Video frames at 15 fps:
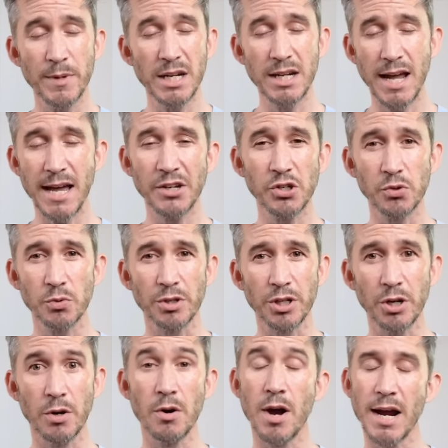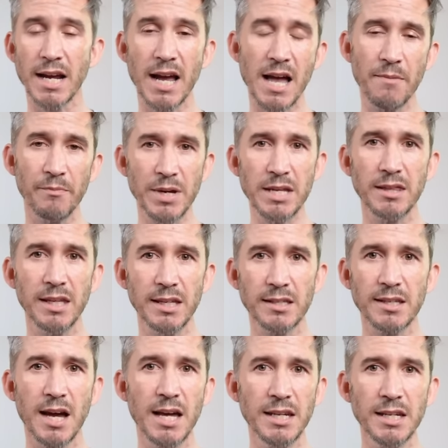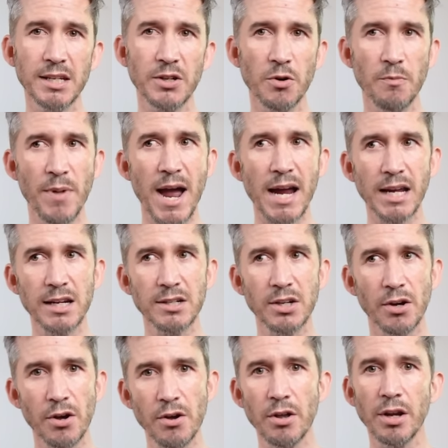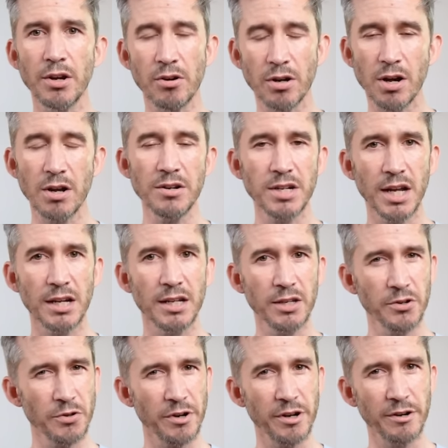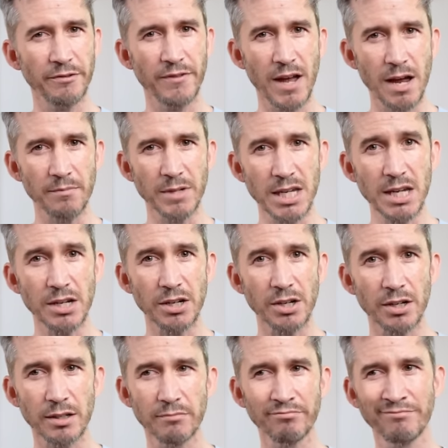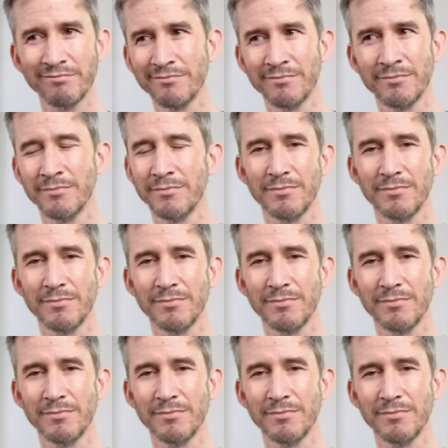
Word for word: been natural to go, oh, I can't beat this. I need to go back into earlier content in order to farm gear. Yeah.